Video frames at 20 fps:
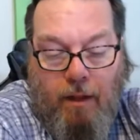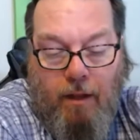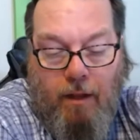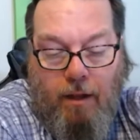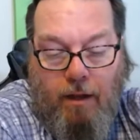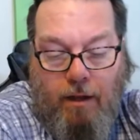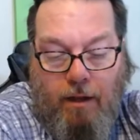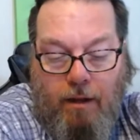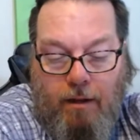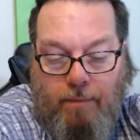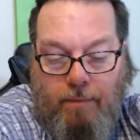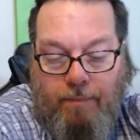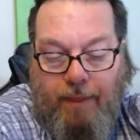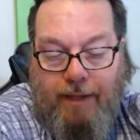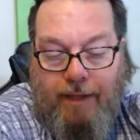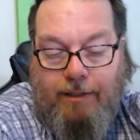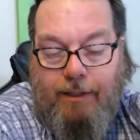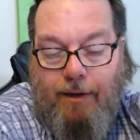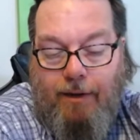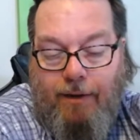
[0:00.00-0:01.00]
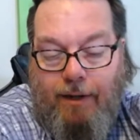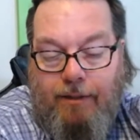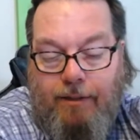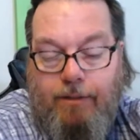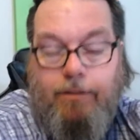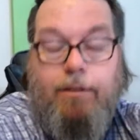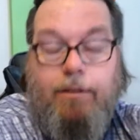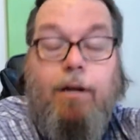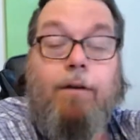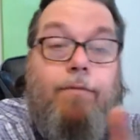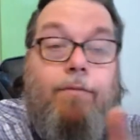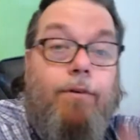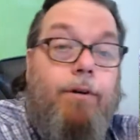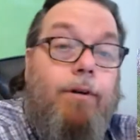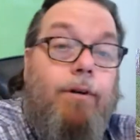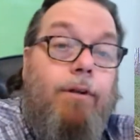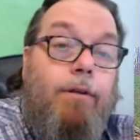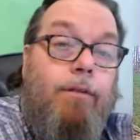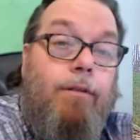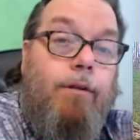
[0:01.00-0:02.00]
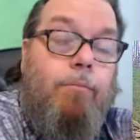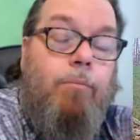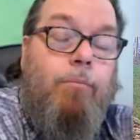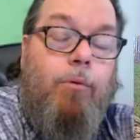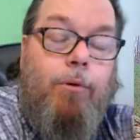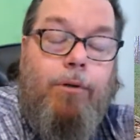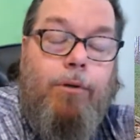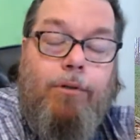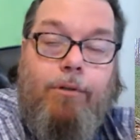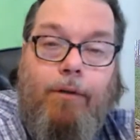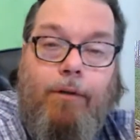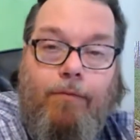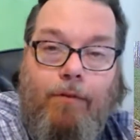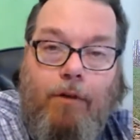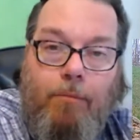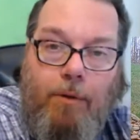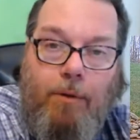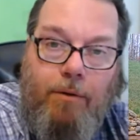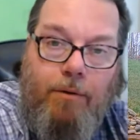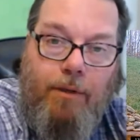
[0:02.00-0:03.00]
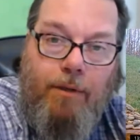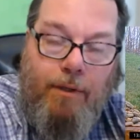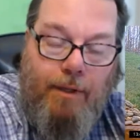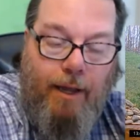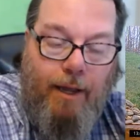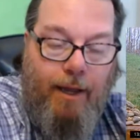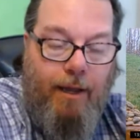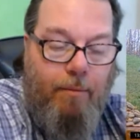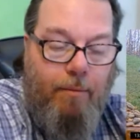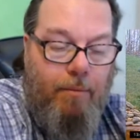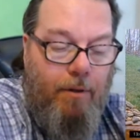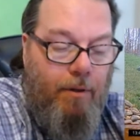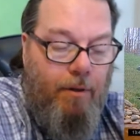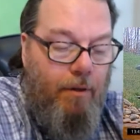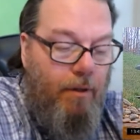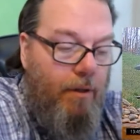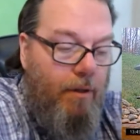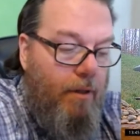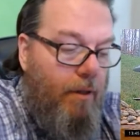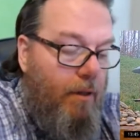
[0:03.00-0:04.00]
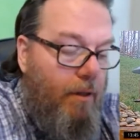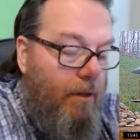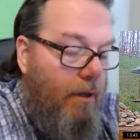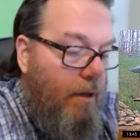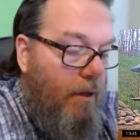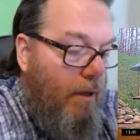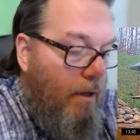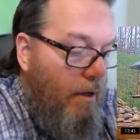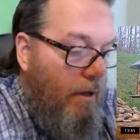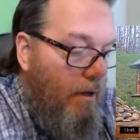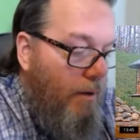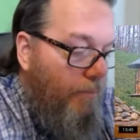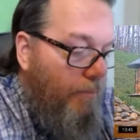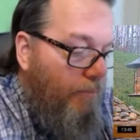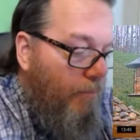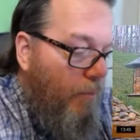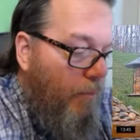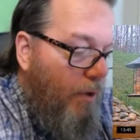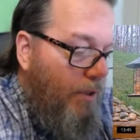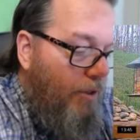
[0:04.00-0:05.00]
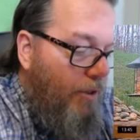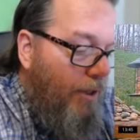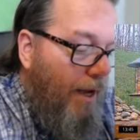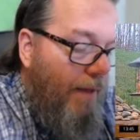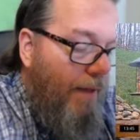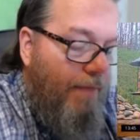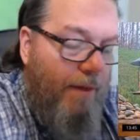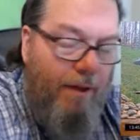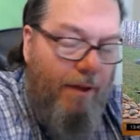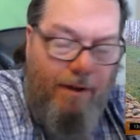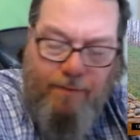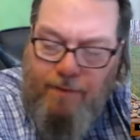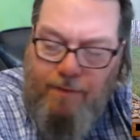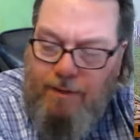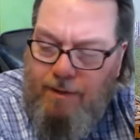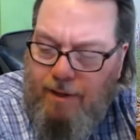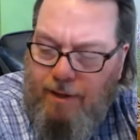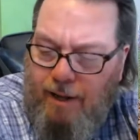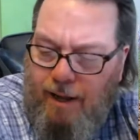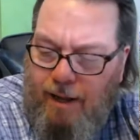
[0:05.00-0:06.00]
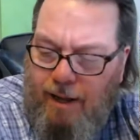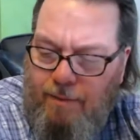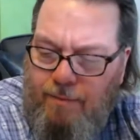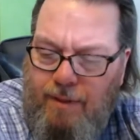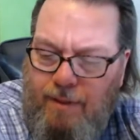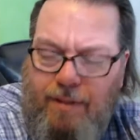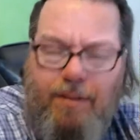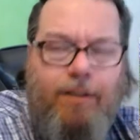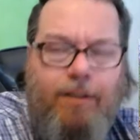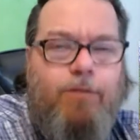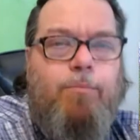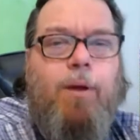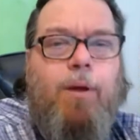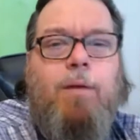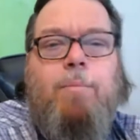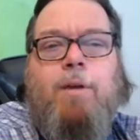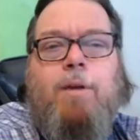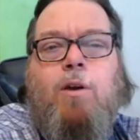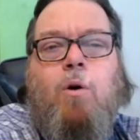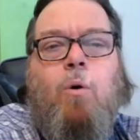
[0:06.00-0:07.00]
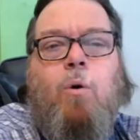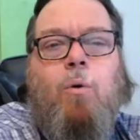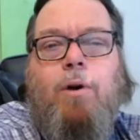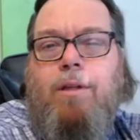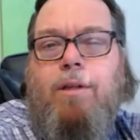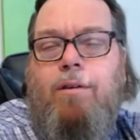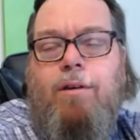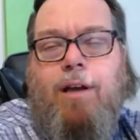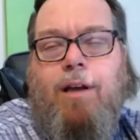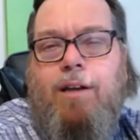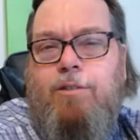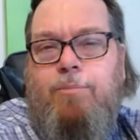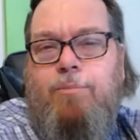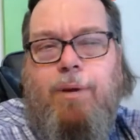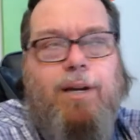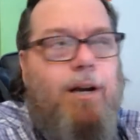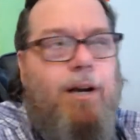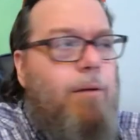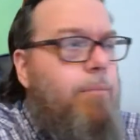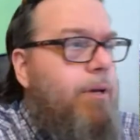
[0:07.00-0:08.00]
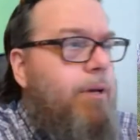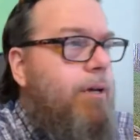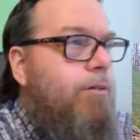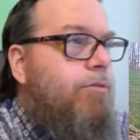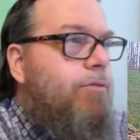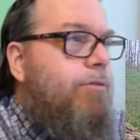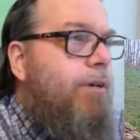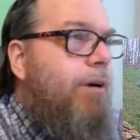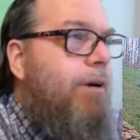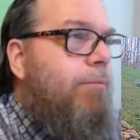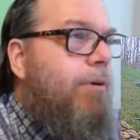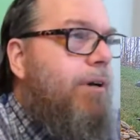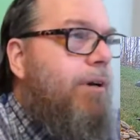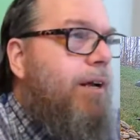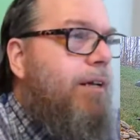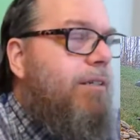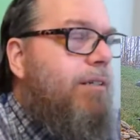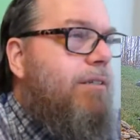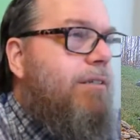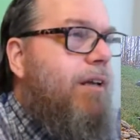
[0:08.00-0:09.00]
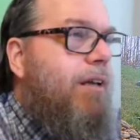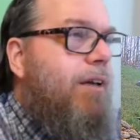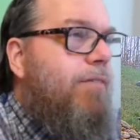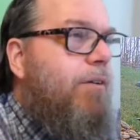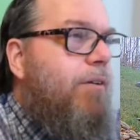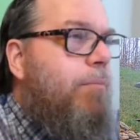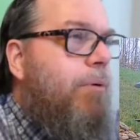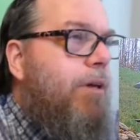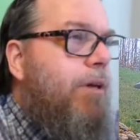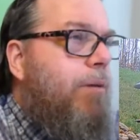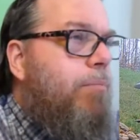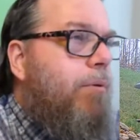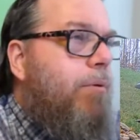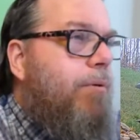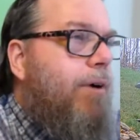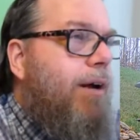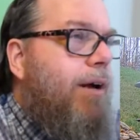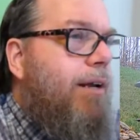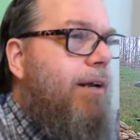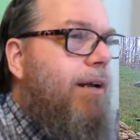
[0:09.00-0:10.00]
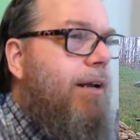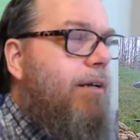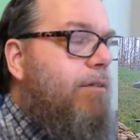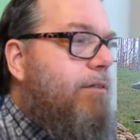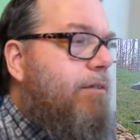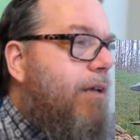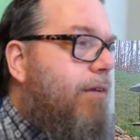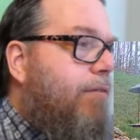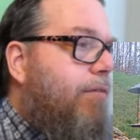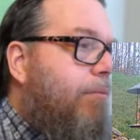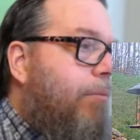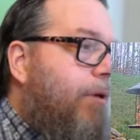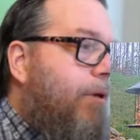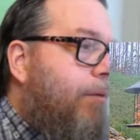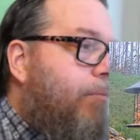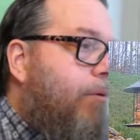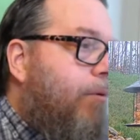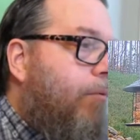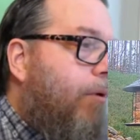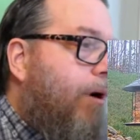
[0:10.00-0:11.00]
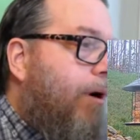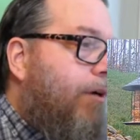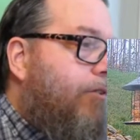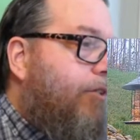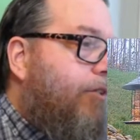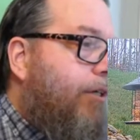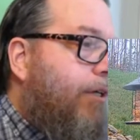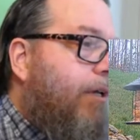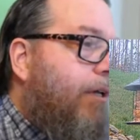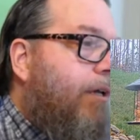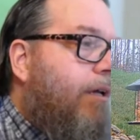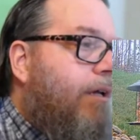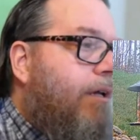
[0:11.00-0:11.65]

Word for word: Um, that's how I discovered the importance of the community tab, um, which I thought of a, a, this may be corny. You guys may not be interested. I'm going to ask seven people right now, seven people watching.